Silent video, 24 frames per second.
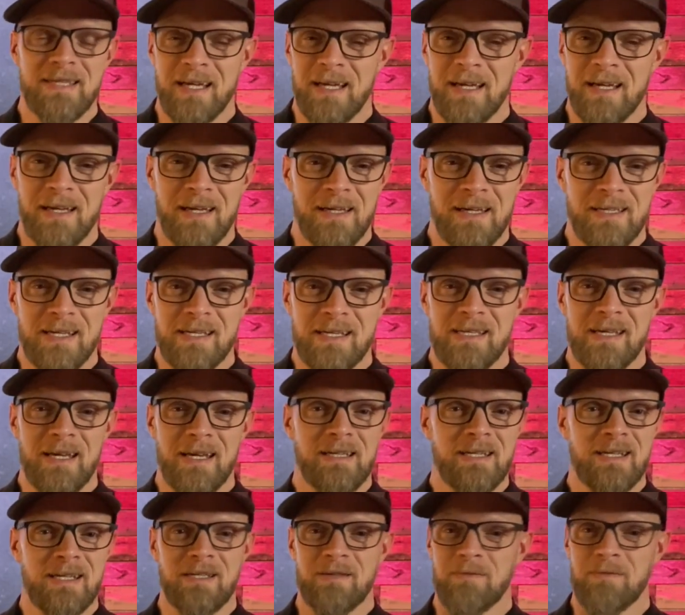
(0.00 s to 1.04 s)
He
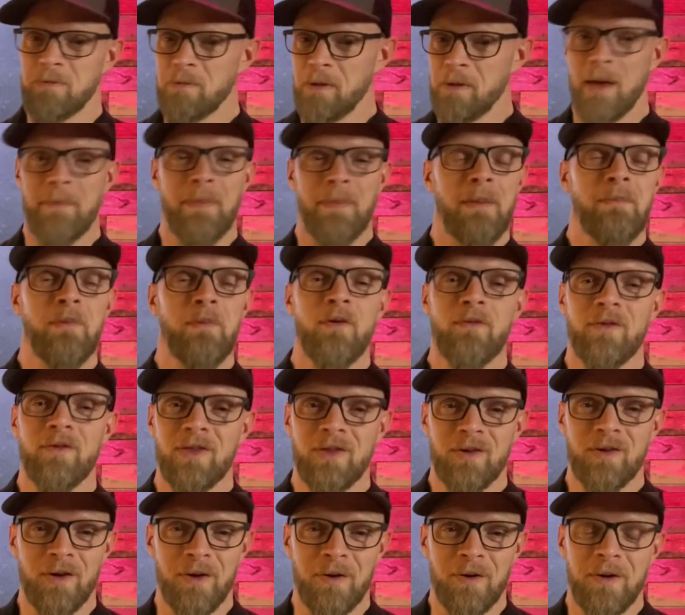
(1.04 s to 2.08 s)
just kept on moving
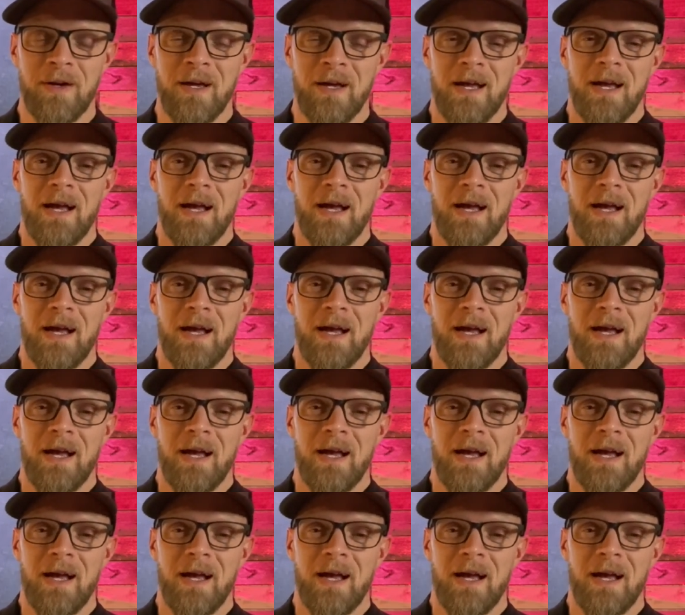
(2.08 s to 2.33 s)
through.